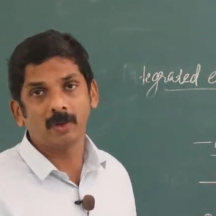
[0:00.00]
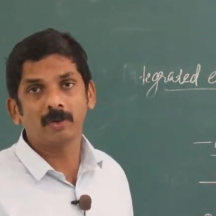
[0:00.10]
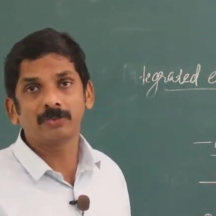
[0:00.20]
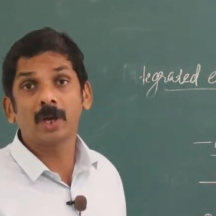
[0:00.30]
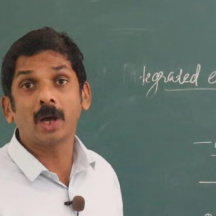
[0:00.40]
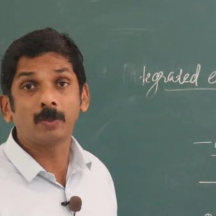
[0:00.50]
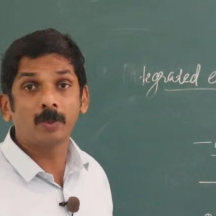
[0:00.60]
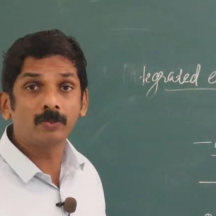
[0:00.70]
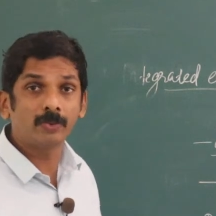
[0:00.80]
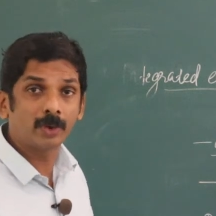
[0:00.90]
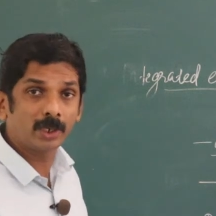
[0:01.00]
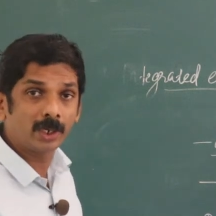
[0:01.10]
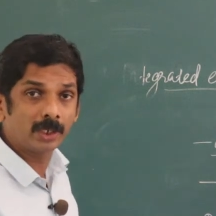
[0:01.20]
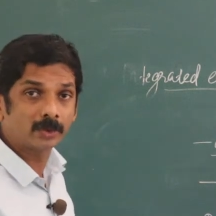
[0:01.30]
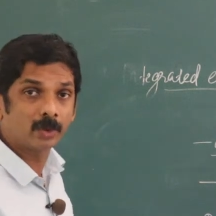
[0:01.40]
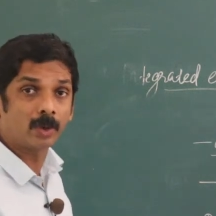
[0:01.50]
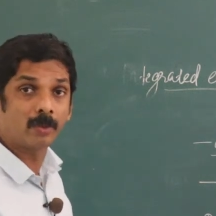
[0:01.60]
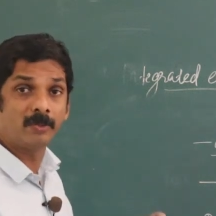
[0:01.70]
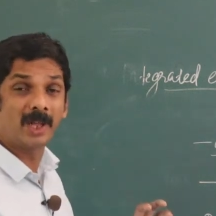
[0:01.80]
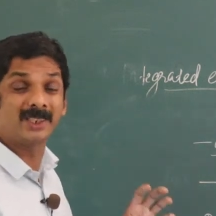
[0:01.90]
of carbon-14
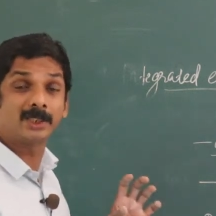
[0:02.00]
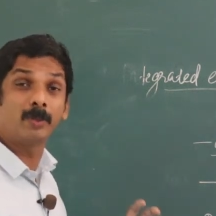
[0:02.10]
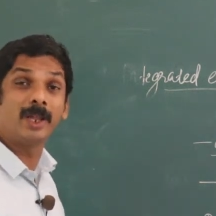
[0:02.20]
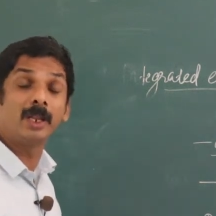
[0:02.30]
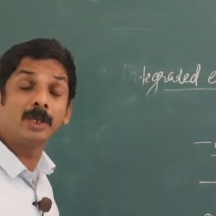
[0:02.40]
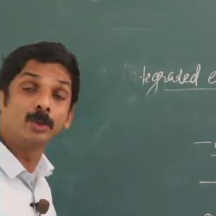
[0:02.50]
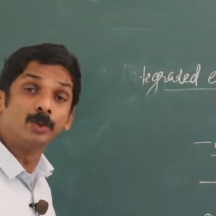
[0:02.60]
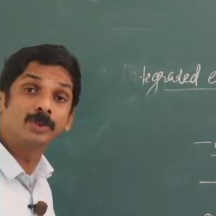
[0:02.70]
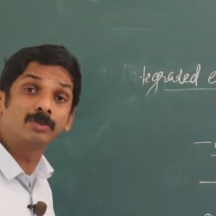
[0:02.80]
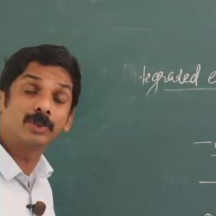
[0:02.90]
isotope that is mainly used